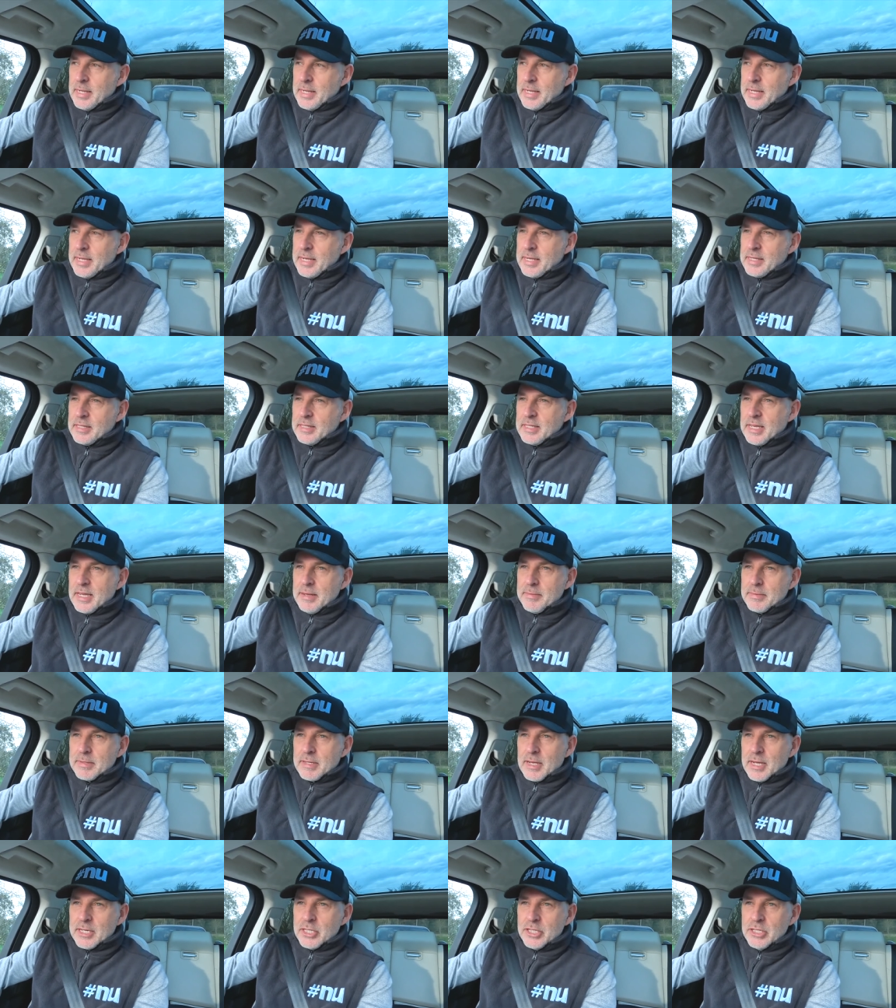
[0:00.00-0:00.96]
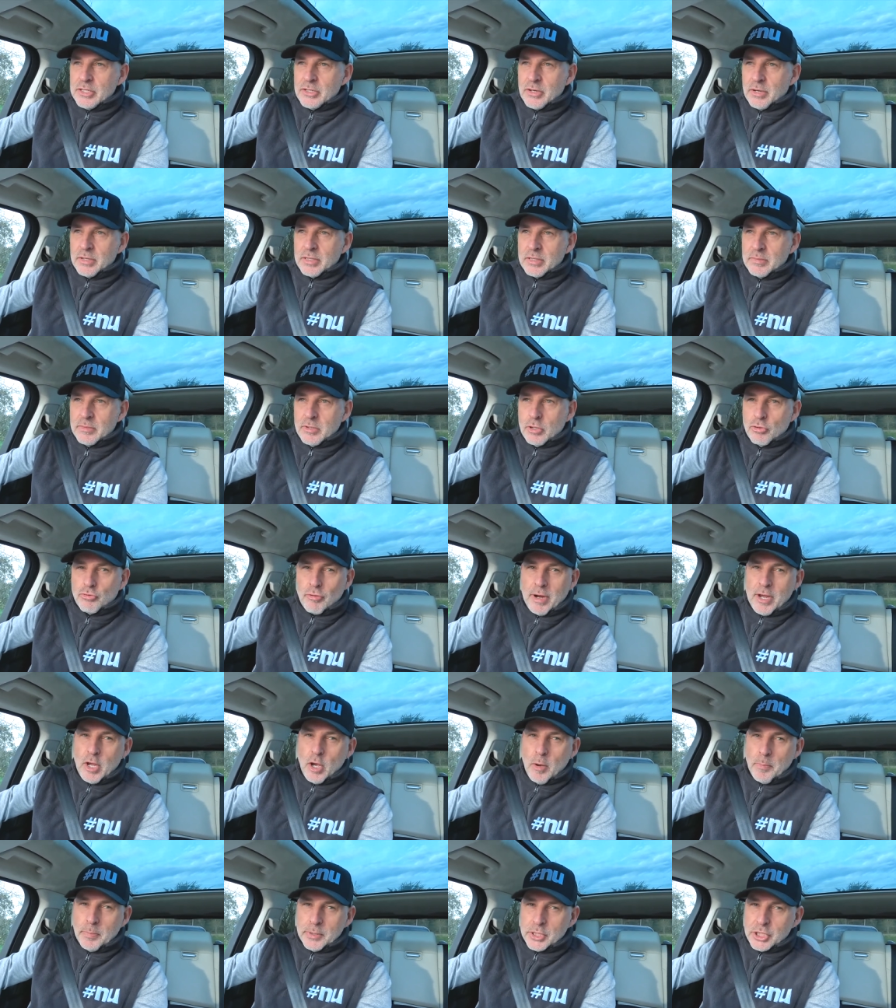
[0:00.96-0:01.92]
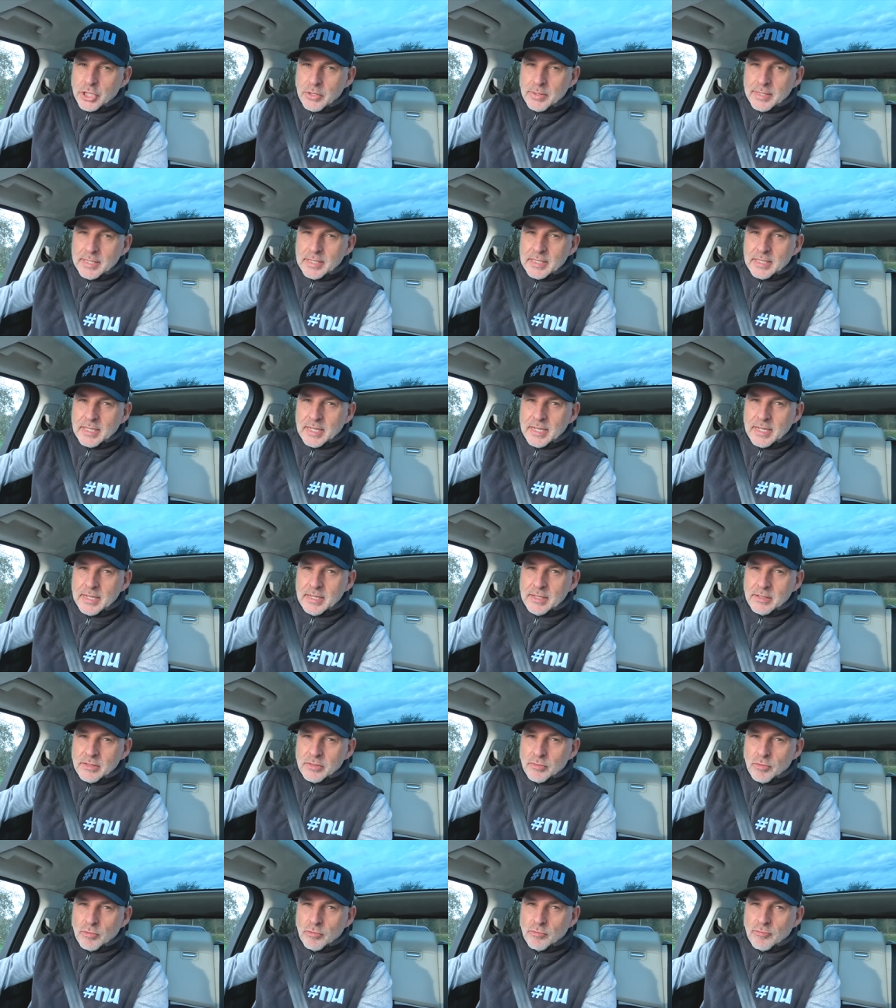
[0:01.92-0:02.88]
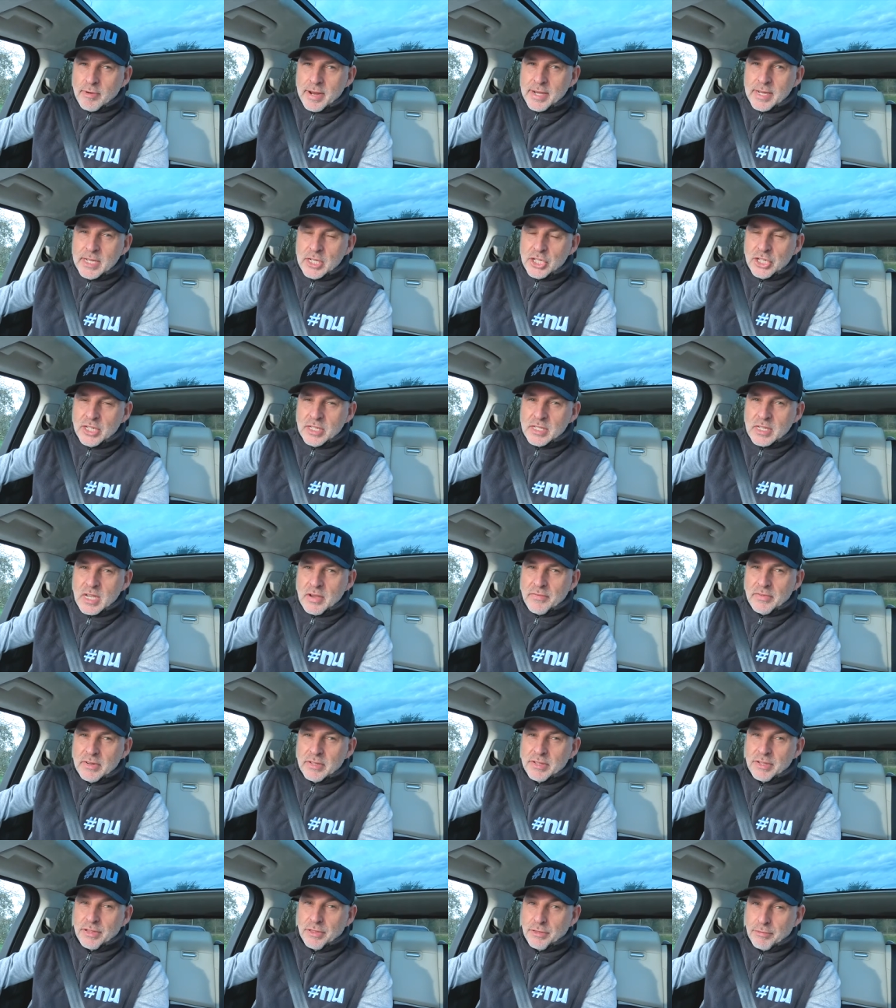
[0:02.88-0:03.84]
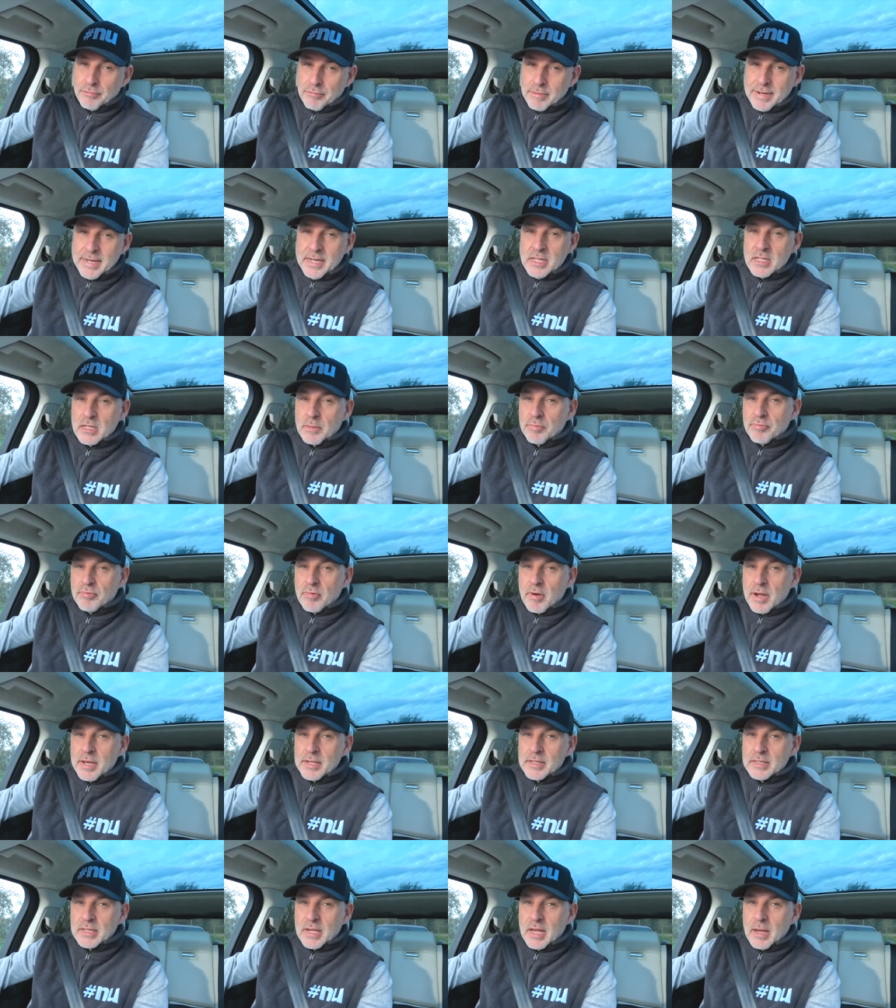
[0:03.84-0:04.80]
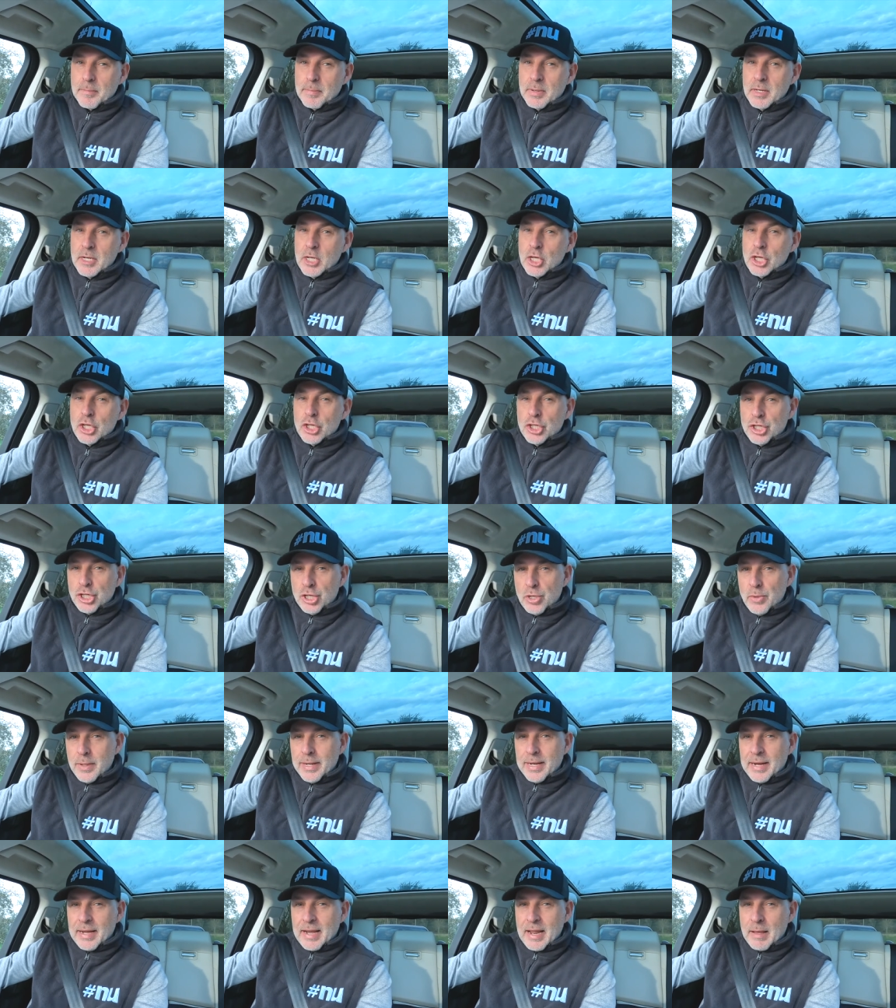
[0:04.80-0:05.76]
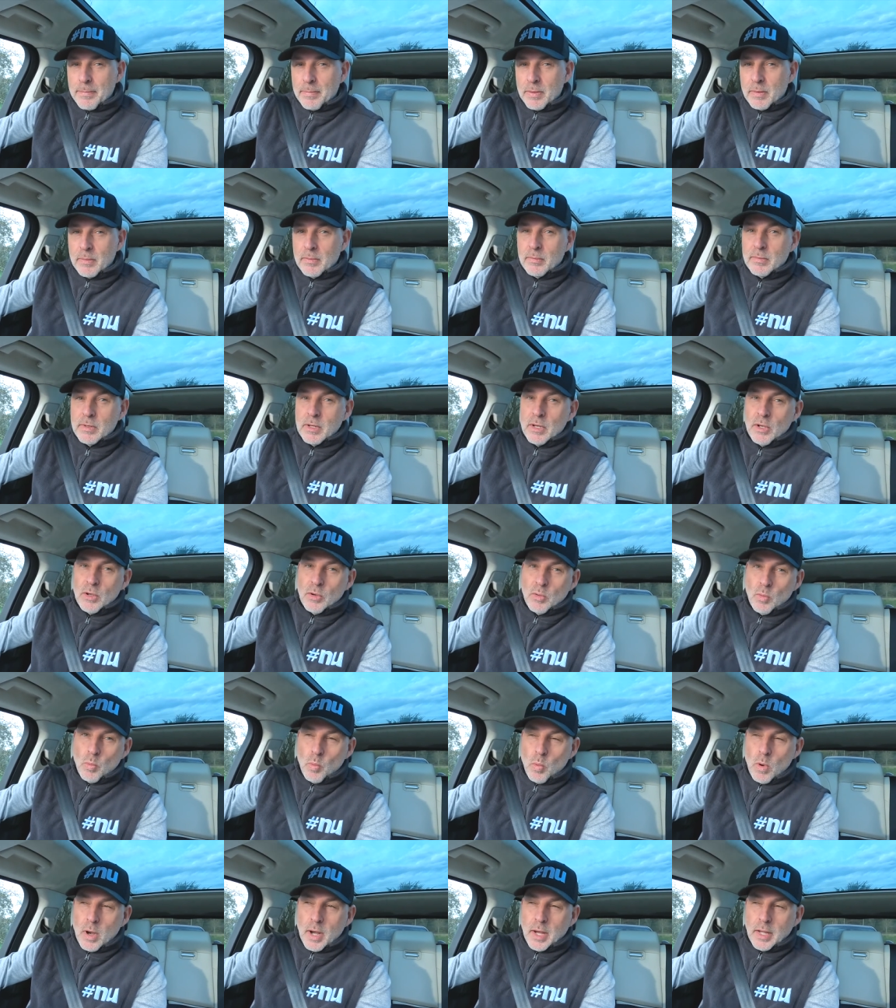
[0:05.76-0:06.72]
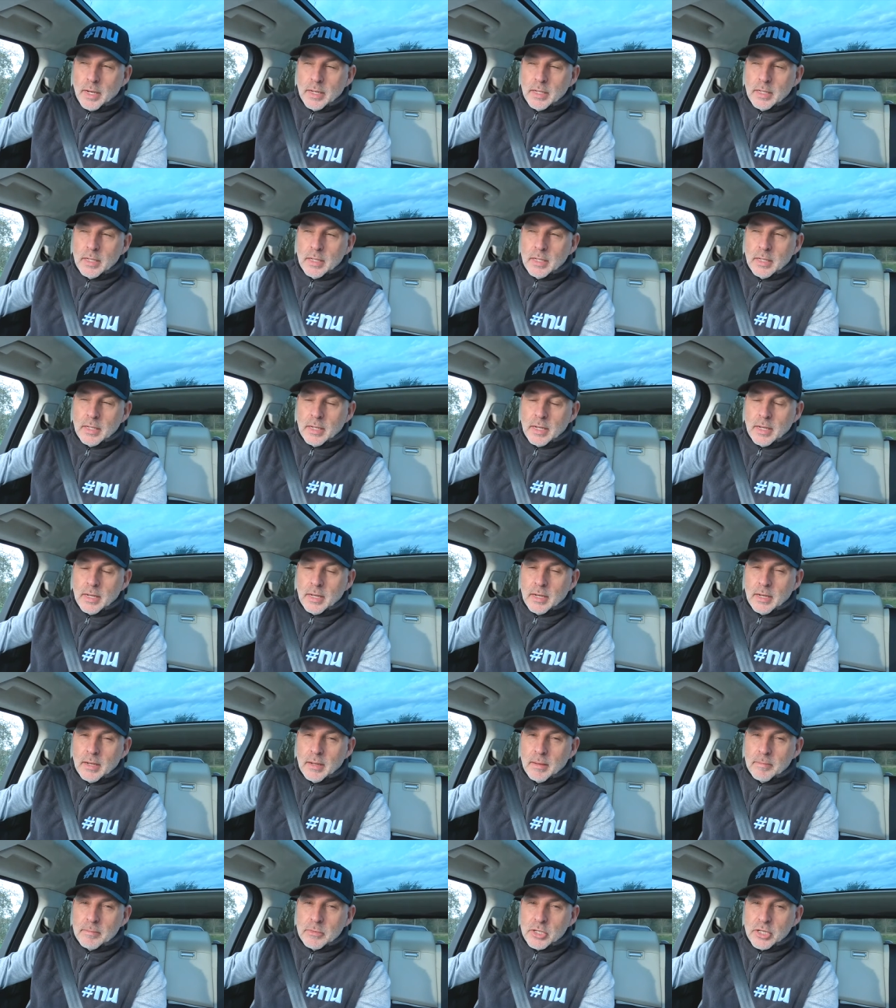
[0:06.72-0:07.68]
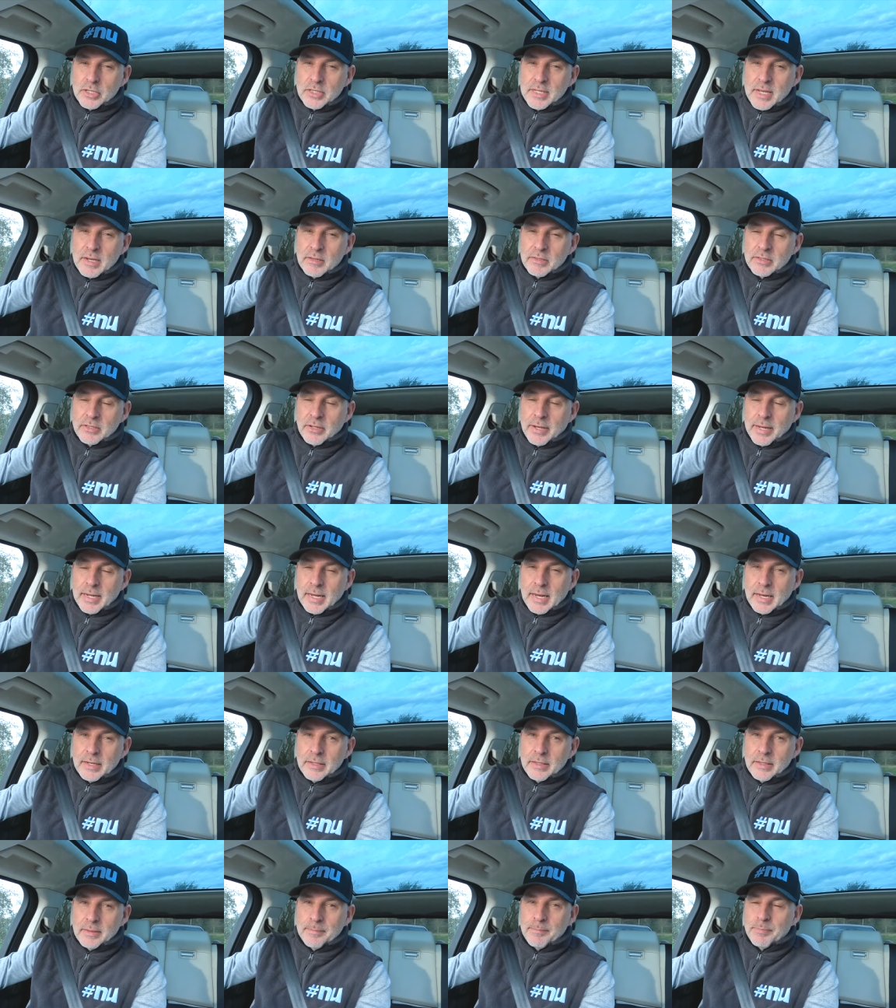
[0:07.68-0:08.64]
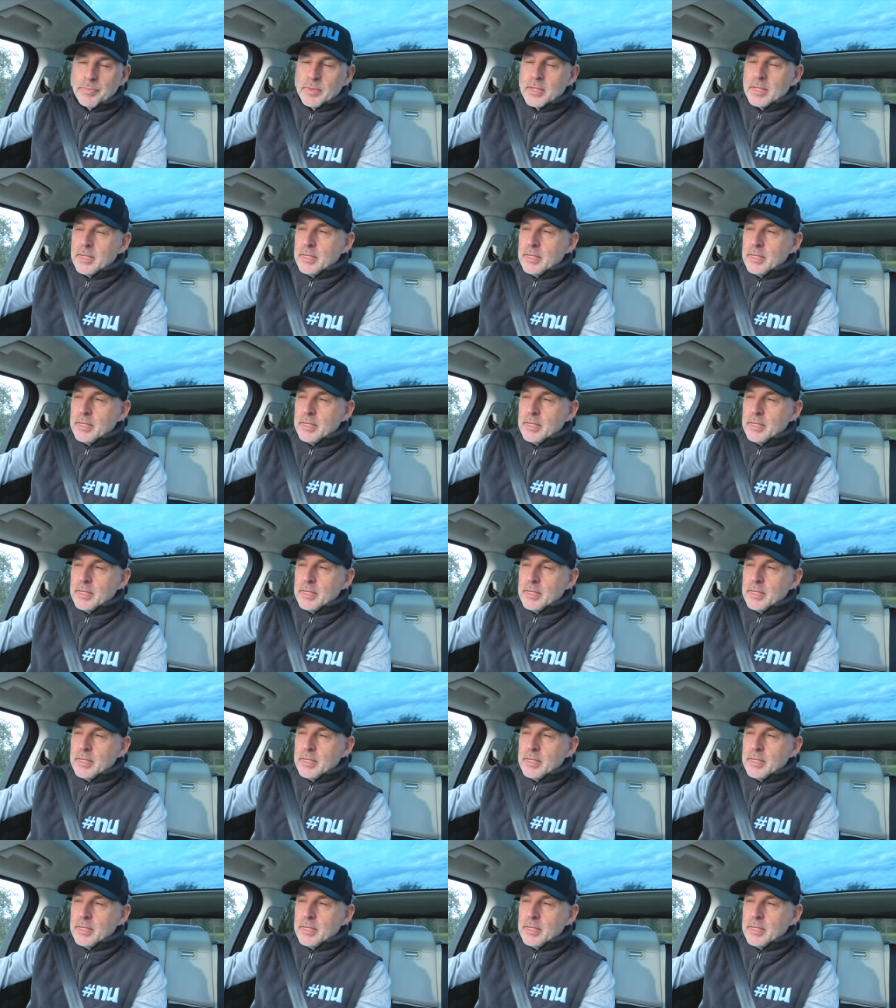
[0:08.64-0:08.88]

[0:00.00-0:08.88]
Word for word: It seems like she's got some great opportunities already. She's given us 3 to price up, 2 in Clapham, 1 just outside London.